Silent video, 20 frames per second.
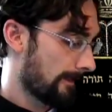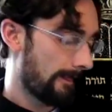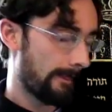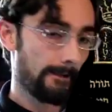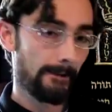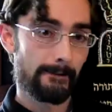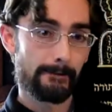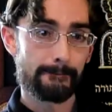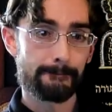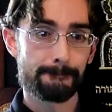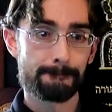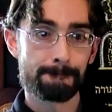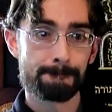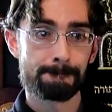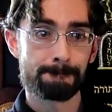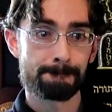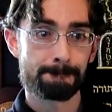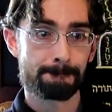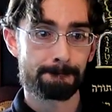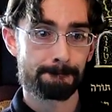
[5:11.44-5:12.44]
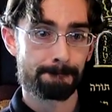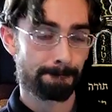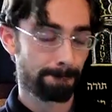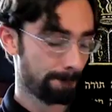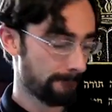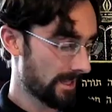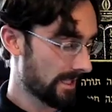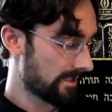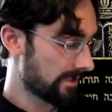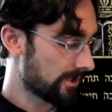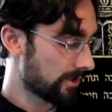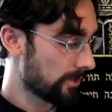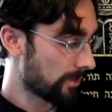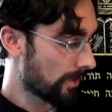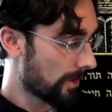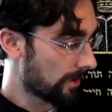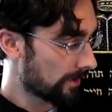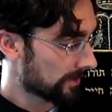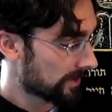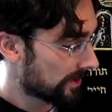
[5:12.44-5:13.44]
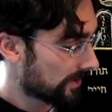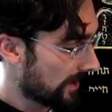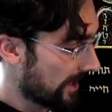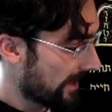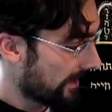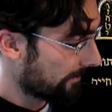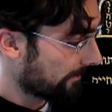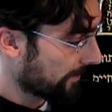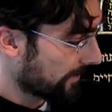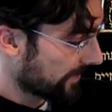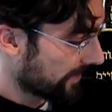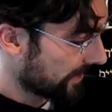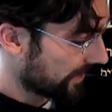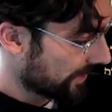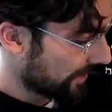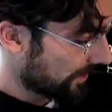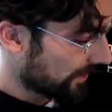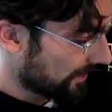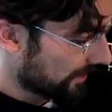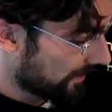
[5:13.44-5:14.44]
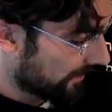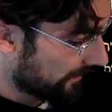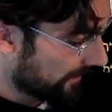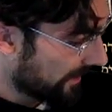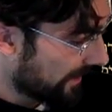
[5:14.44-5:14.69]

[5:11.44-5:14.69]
Um, you also have preserved